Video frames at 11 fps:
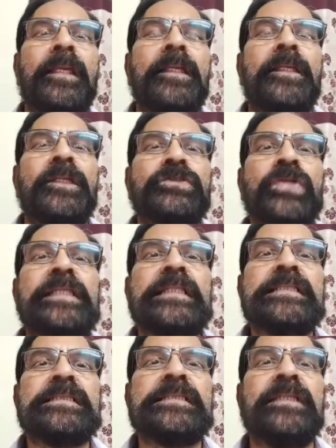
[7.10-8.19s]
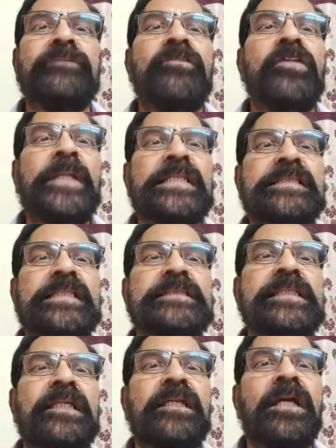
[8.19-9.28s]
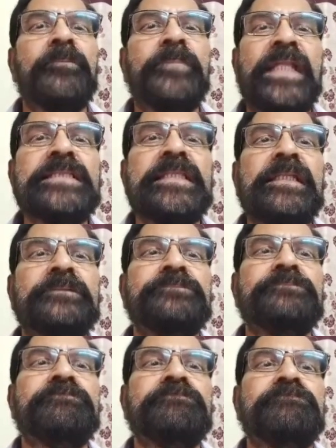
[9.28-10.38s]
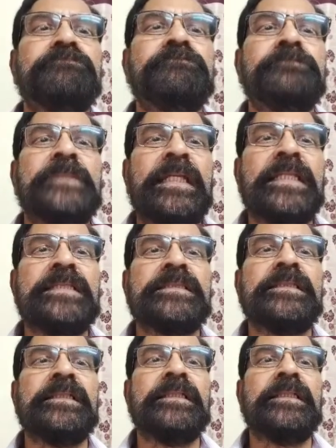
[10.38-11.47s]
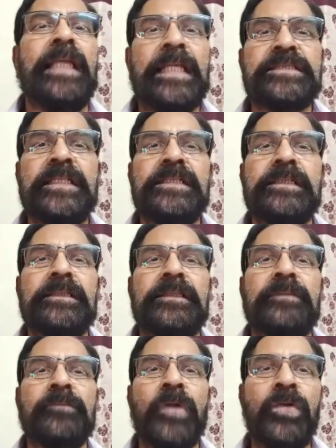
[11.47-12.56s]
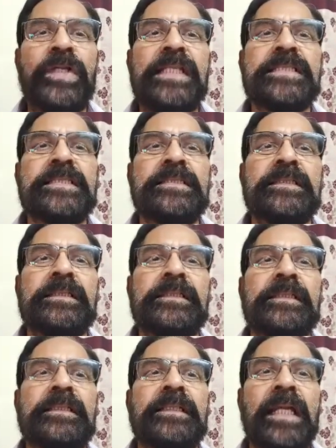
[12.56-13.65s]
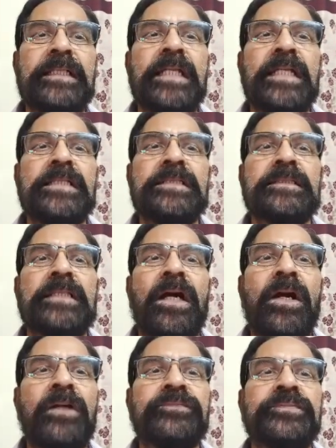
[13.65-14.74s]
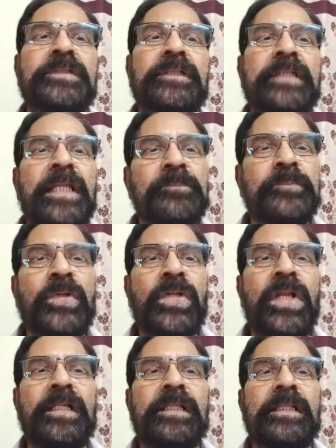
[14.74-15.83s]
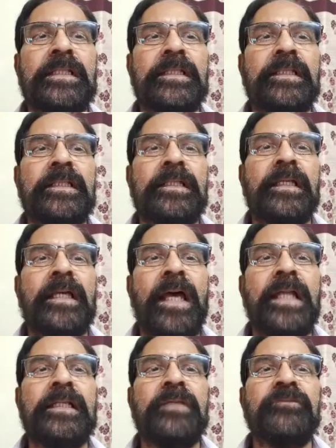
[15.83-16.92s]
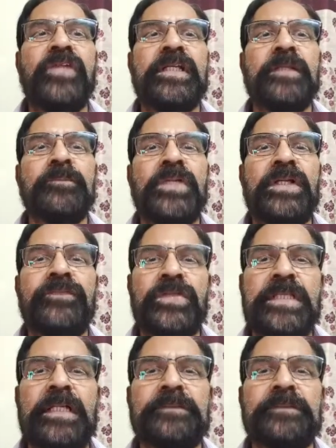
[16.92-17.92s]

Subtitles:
So in this we will be discussing the competency, that is extent, boundaries, contents of temporal and infratemporal fossa.